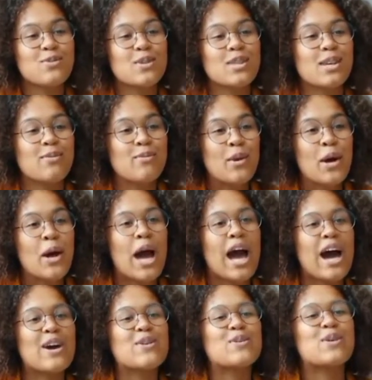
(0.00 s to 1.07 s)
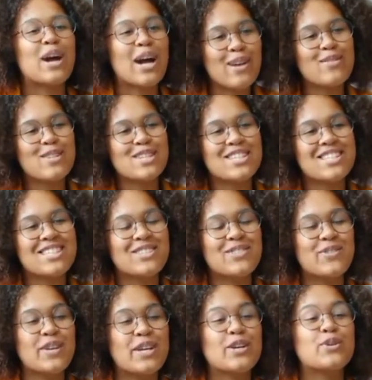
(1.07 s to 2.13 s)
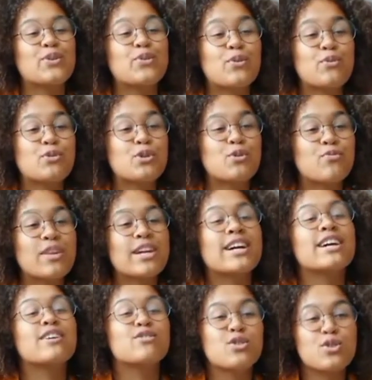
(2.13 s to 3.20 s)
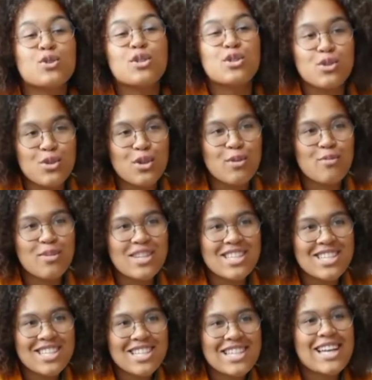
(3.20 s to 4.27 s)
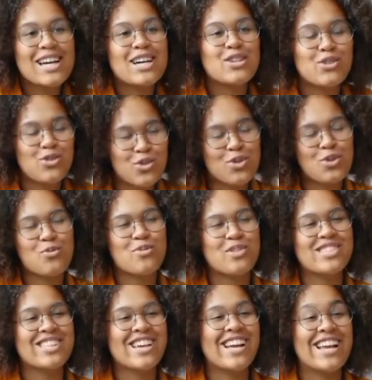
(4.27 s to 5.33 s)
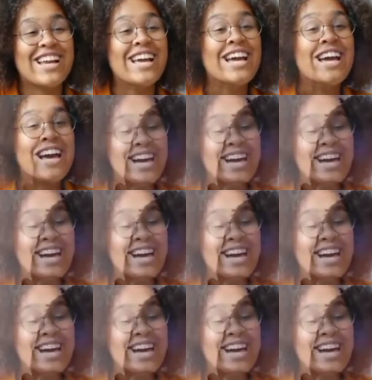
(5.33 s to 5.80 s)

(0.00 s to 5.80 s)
and you starting to talk about creating video content about the products or services, you will need to